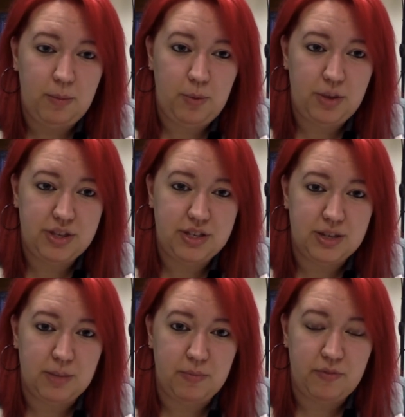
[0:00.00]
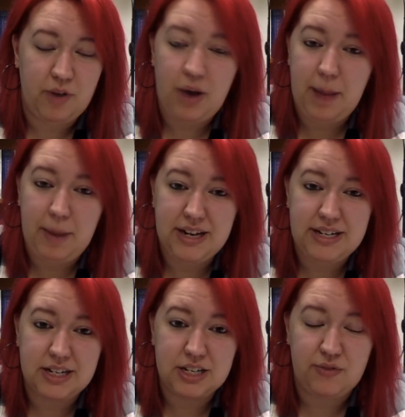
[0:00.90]
with some vocab
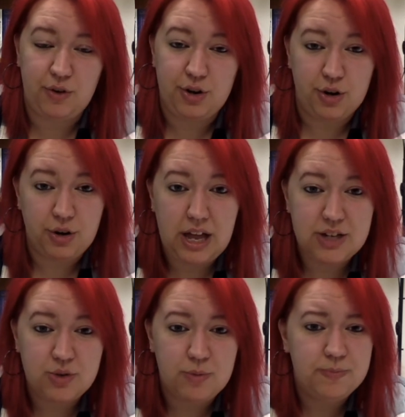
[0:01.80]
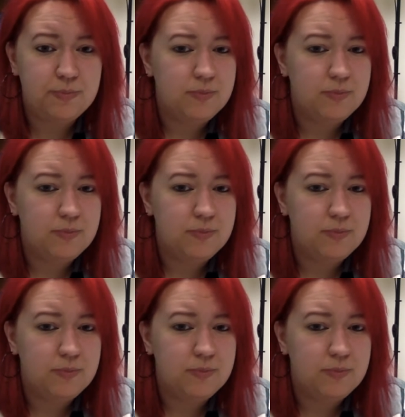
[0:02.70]
ideas for your classroom.